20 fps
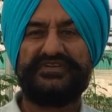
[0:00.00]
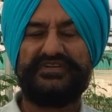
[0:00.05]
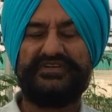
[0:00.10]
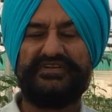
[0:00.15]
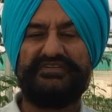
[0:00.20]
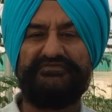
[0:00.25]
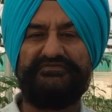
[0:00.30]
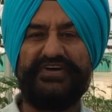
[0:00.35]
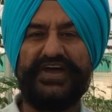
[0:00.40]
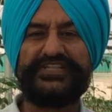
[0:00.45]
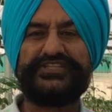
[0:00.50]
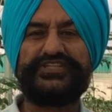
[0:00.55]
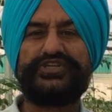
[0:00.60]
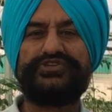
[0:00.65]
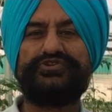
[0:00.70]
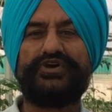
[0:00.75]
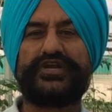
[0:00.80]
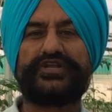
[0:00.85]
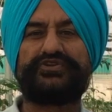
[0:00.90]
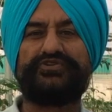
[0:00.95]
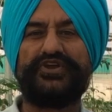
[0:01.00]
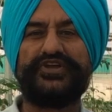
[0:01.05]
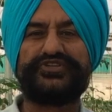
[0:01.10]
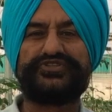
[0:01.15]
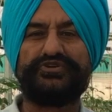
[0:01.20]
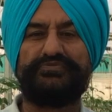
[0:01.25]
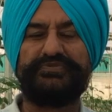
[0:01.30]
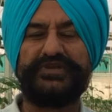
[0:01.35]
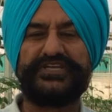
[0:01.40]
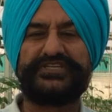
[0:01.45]
whether you are going
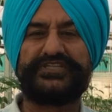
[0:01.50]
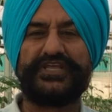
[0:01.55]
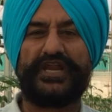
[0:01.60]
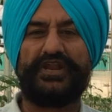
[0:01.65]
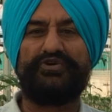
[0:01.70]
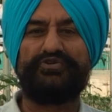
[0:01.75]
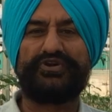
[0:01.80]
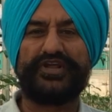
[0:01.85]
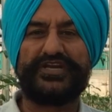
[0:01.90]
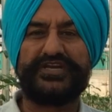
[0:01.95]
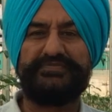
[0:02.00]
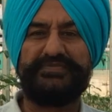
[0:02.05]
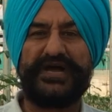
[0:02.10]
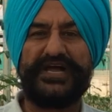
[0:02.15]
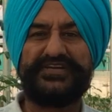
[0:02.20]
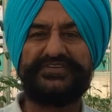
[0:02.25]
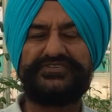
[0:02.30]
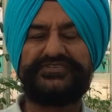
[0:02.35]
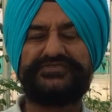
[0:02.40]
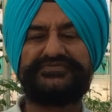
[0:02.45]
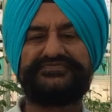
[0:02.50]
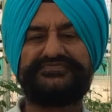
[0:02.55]
to meet the local demand,